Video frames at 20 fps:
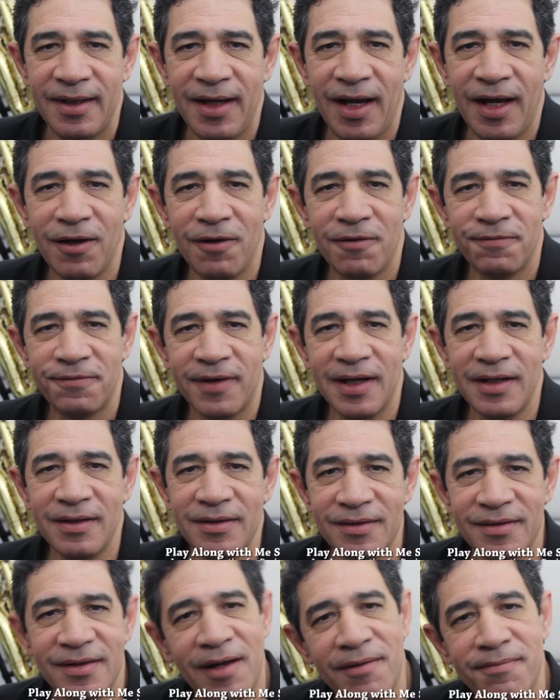Hello,
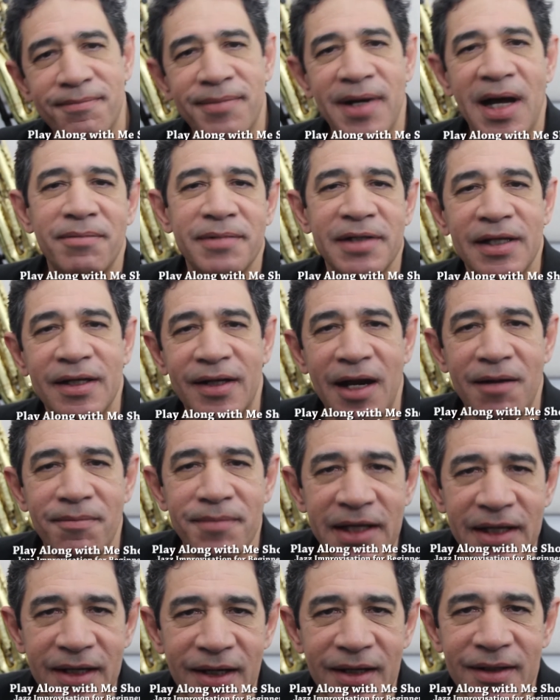friends. I'm Bobby
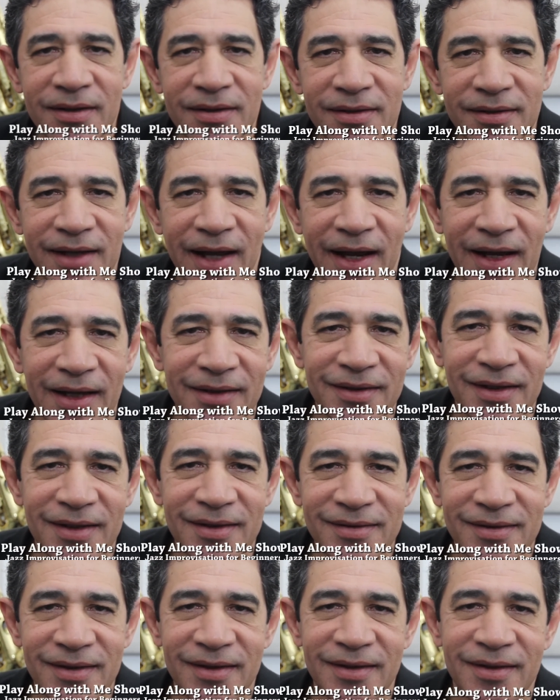Ramirez, and
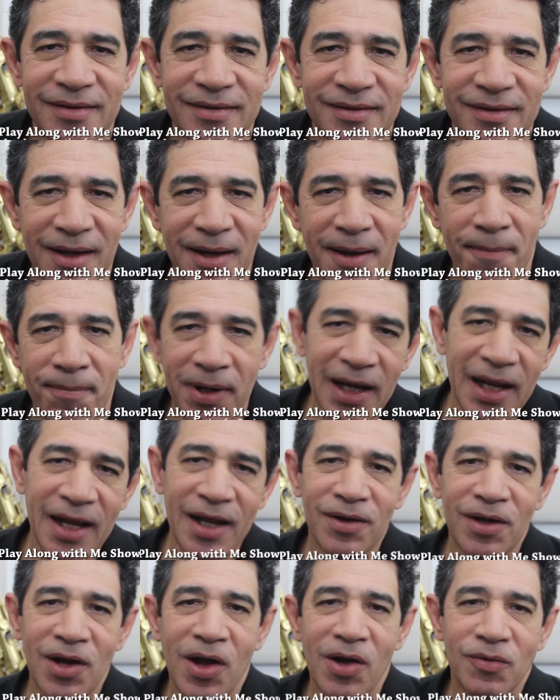this is Play
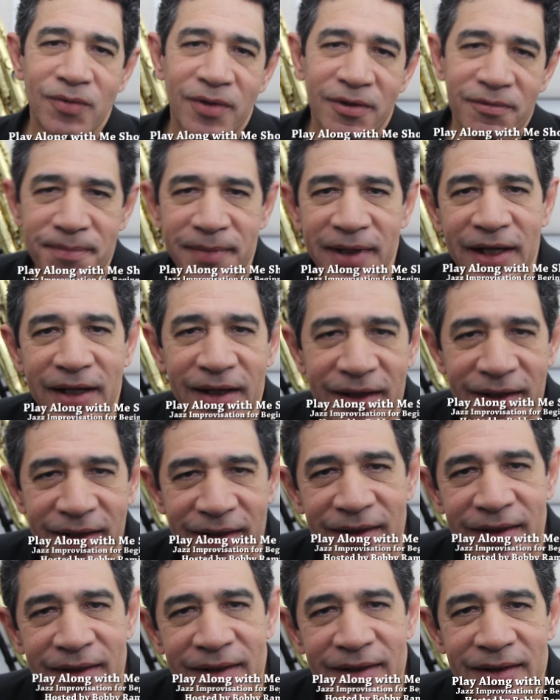Along with Me,
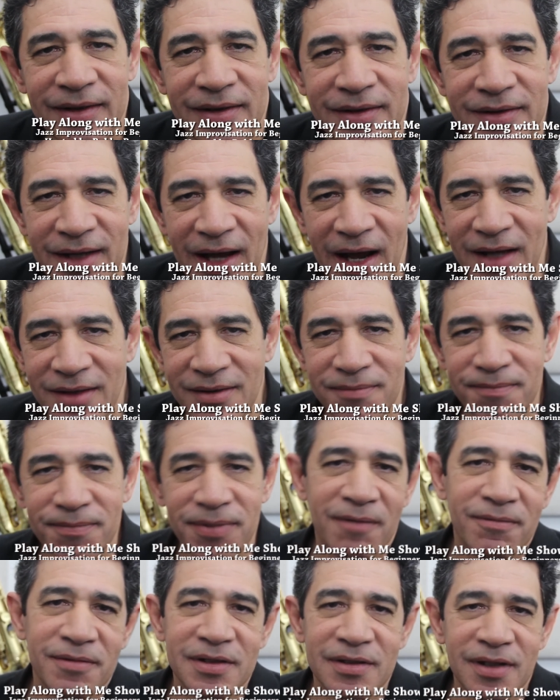Jazz
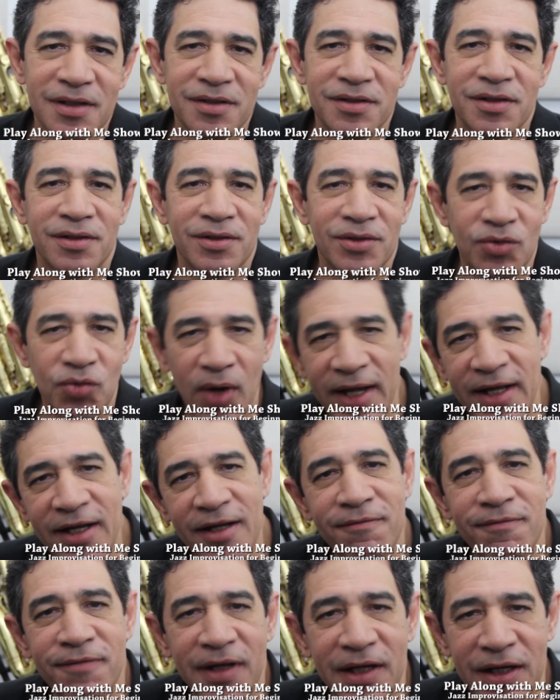Improvisation
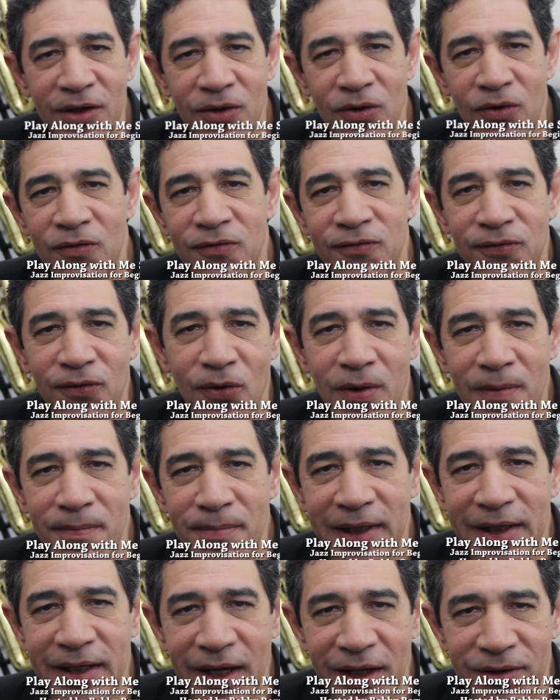Training Video for
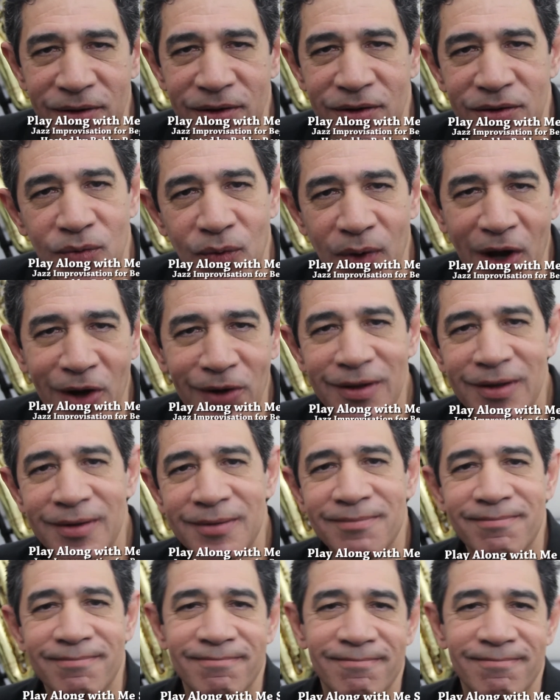Beginners. Welcome.